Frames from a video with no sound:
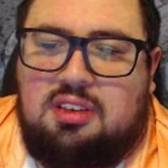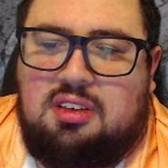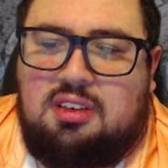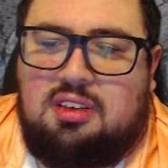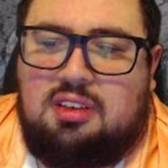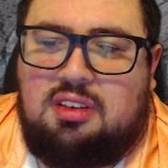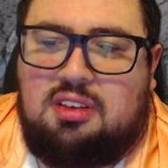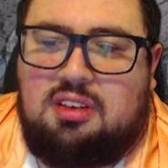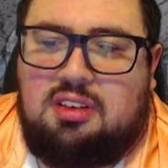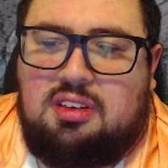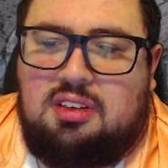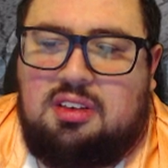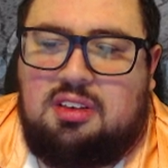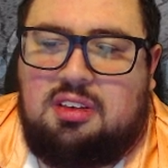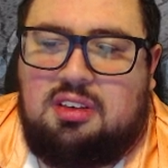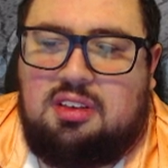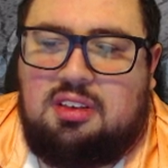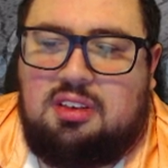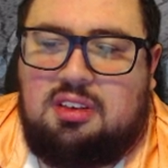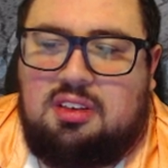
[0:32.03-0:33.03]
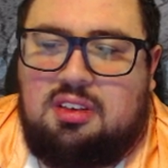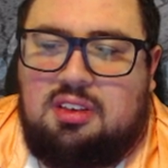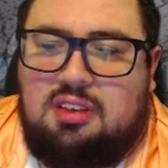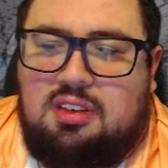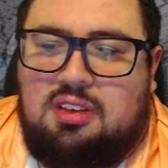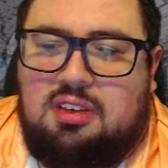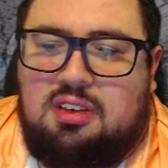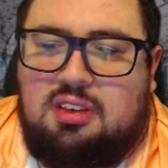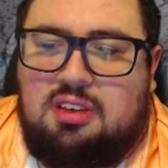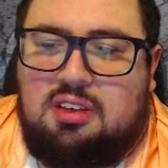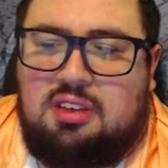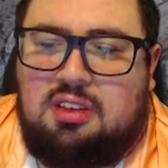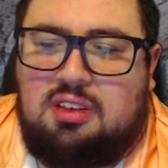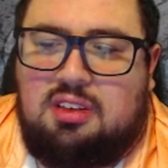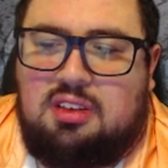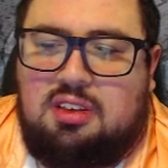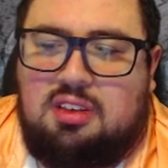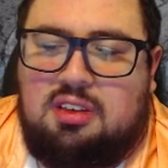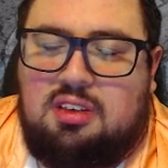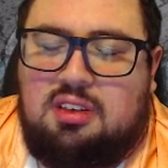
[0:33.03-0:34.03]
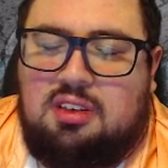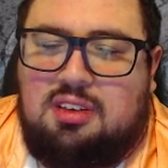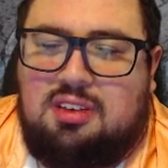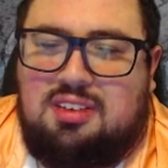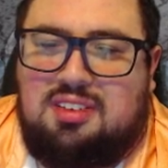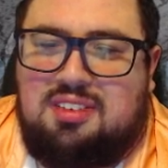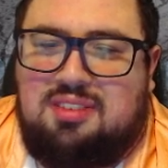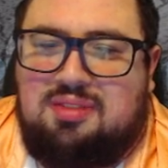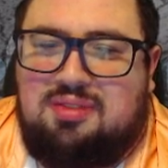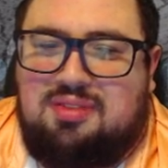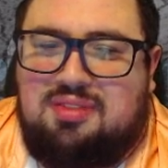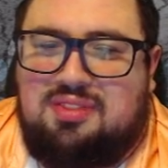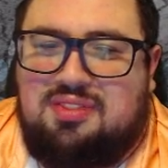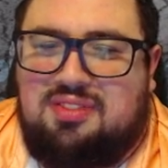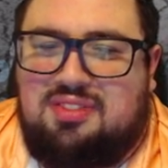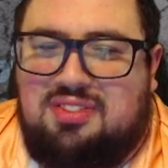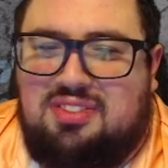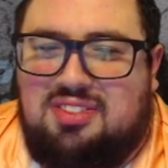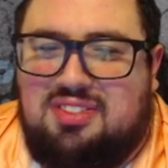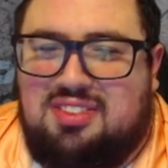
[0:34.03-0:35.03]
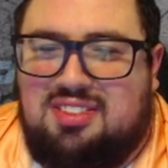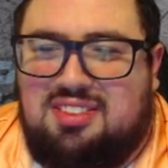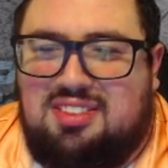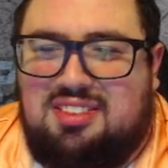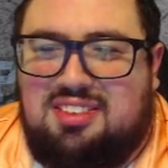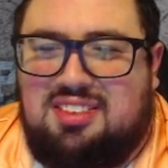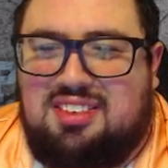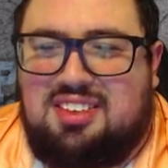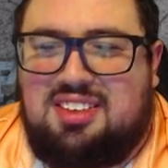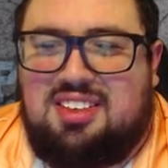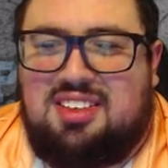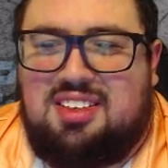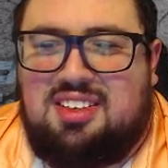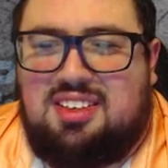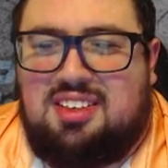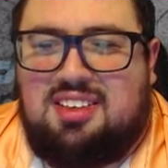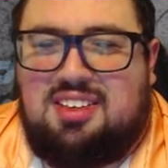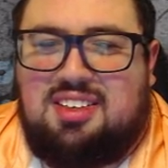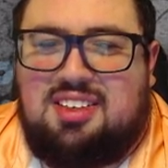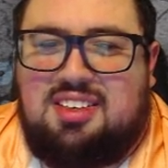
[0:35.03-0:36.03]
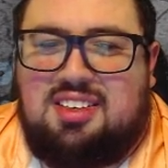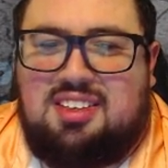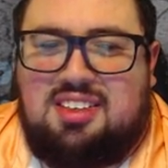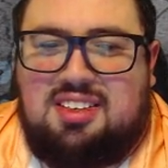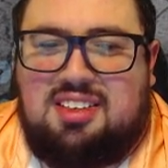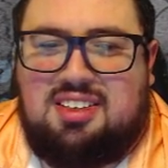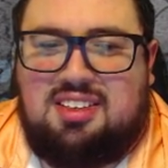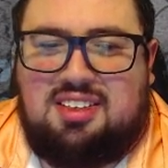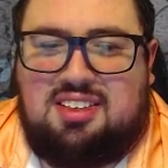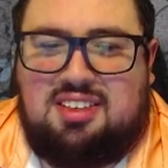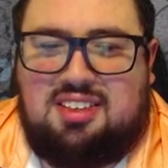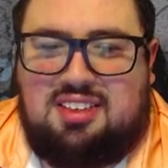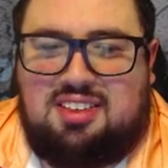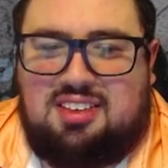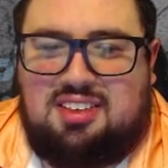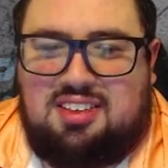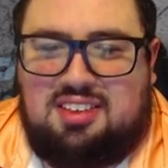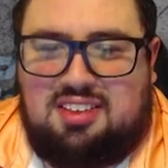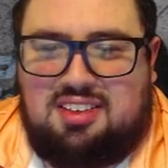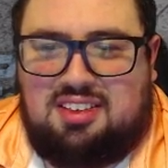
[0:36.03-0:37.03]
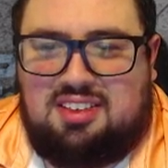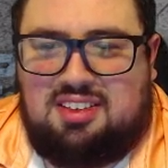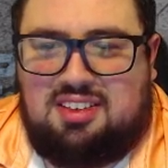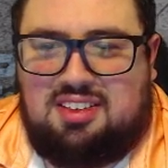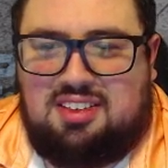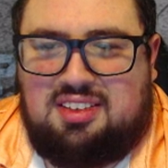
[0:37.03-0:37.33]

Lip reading: (silent)